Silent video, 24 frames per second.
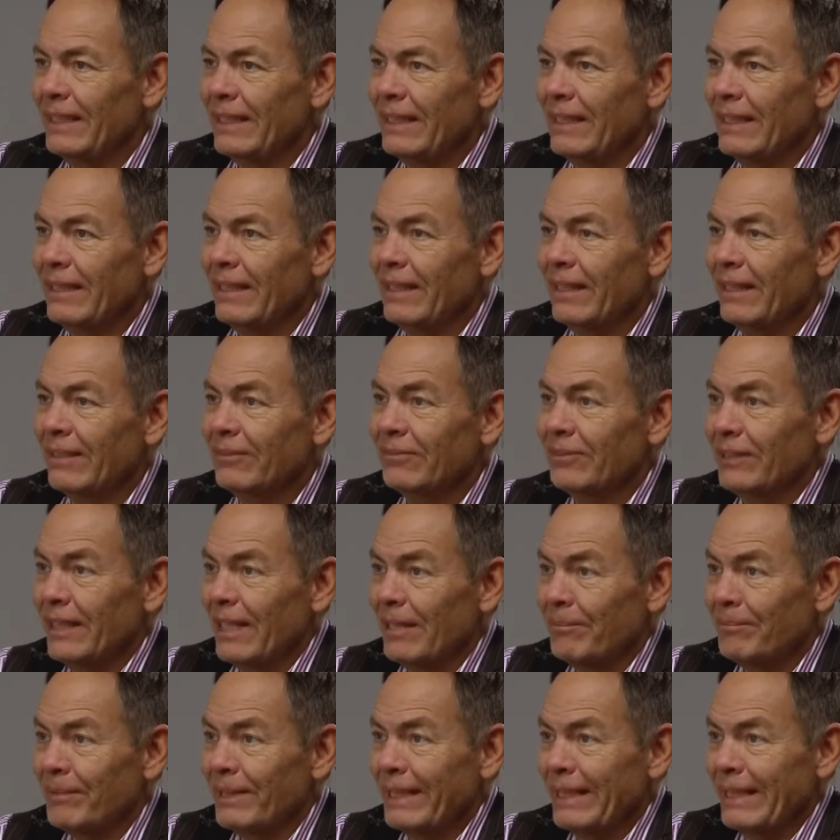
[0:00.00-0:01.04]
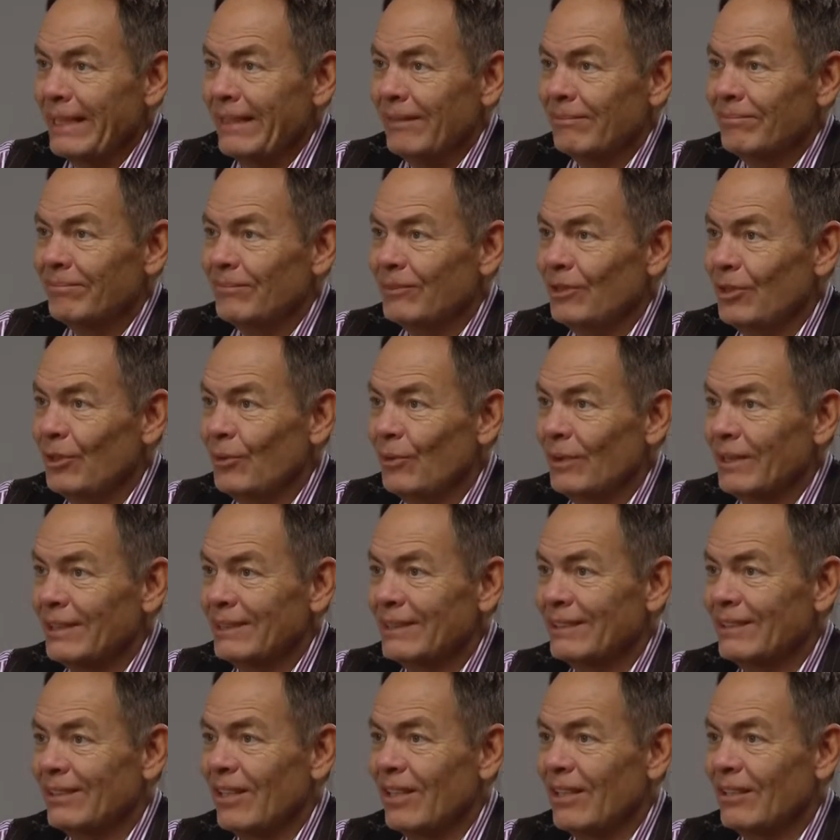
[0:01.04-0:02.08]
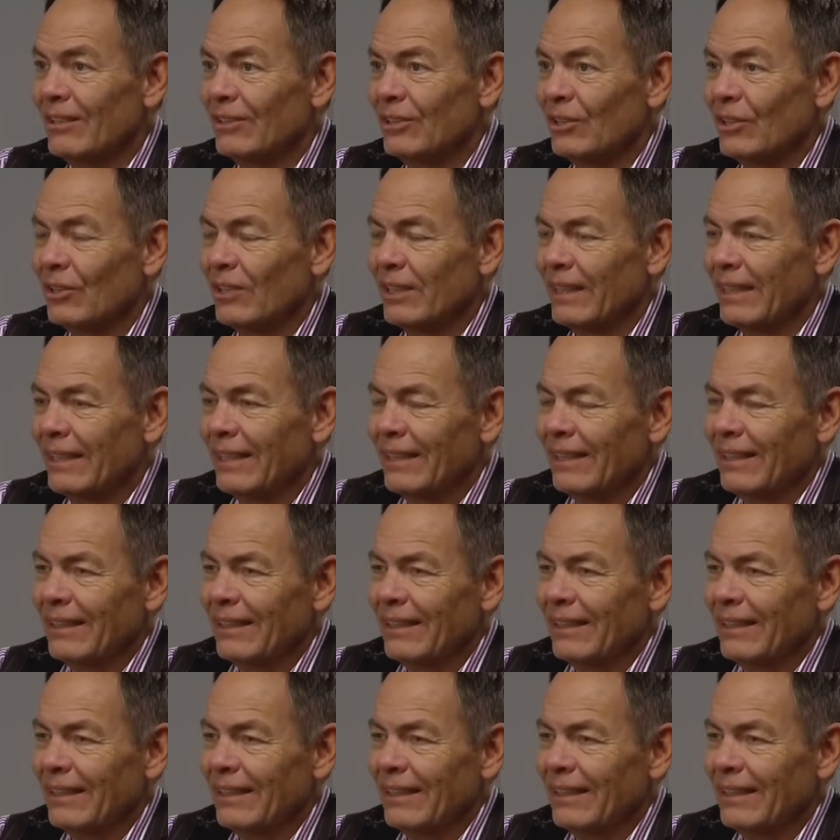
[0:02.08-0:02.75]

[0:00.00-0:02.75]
the fiat money US dollar